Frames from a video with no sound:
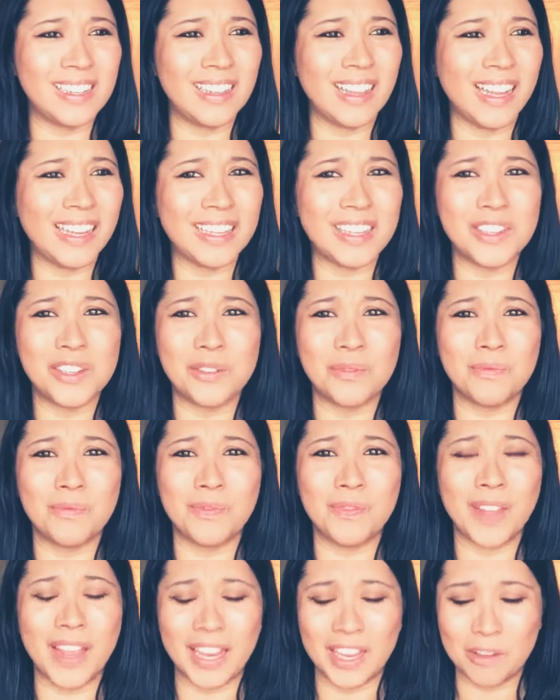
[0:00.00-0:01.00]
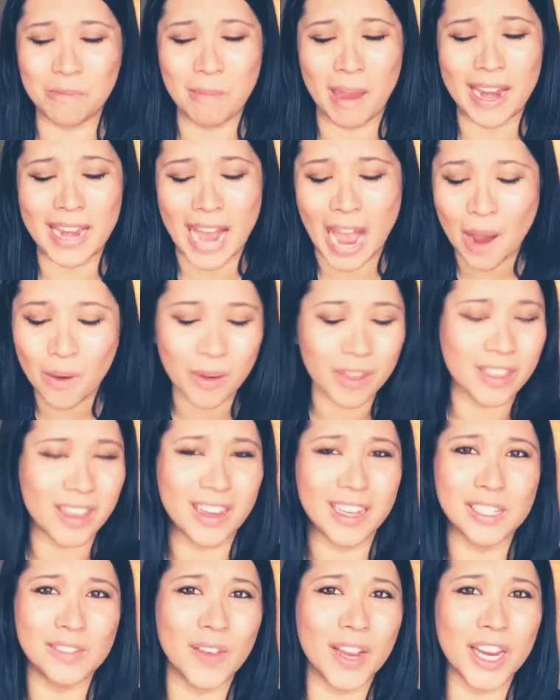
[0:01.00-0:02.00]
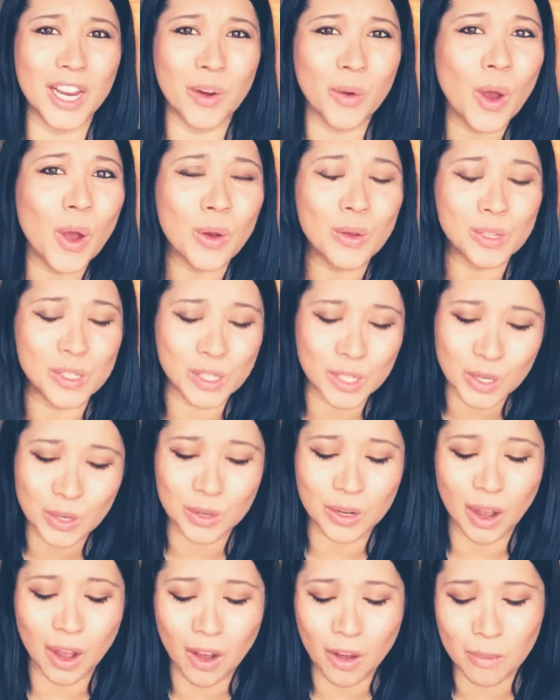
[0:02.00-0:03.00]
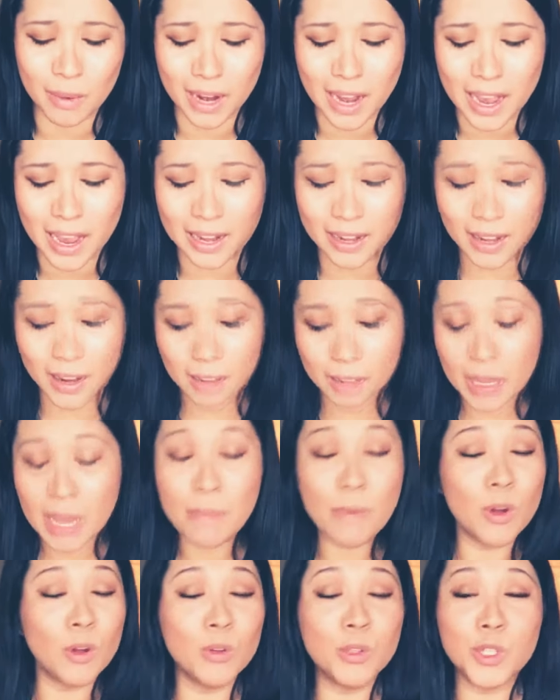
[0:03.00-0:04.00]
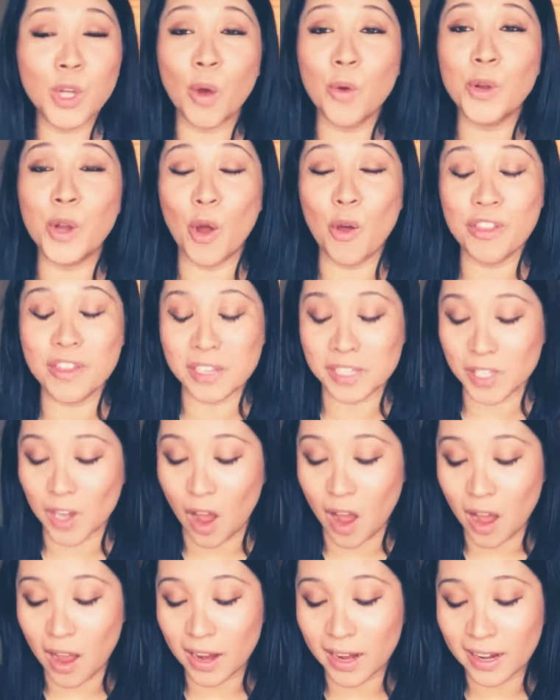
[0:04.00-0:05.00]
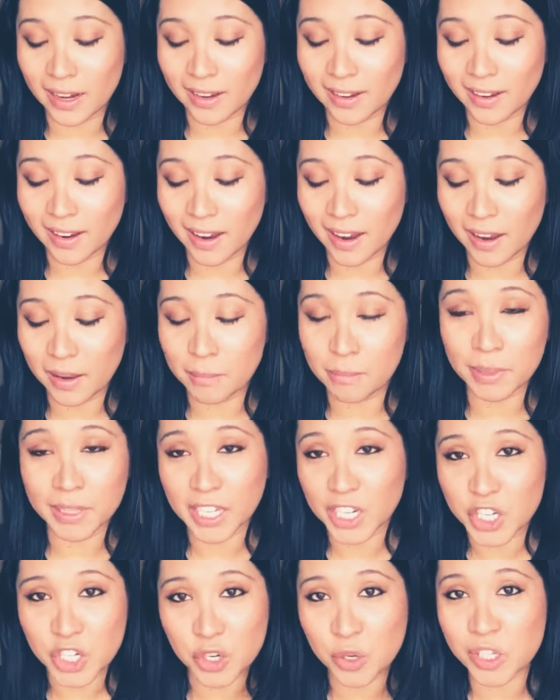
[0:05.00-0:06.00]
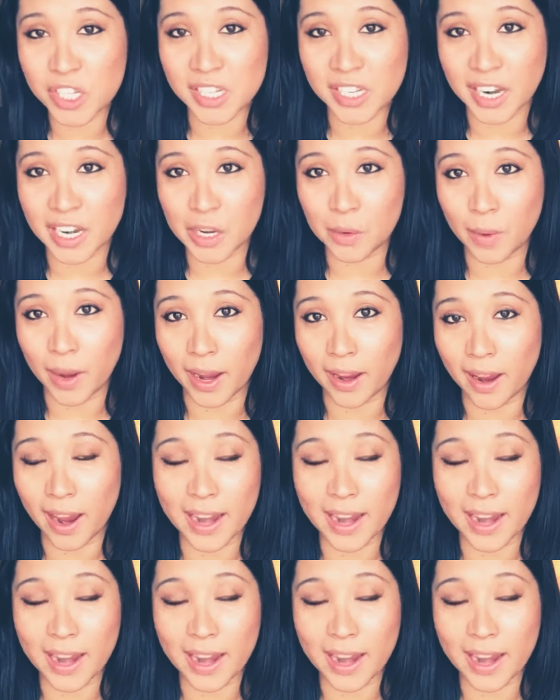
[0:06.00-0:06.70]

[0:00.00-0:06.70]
Like, did you, like, you made out with it. It's fucking gross, dude. Oh my God. People who don't know this song, but they choose it anyway.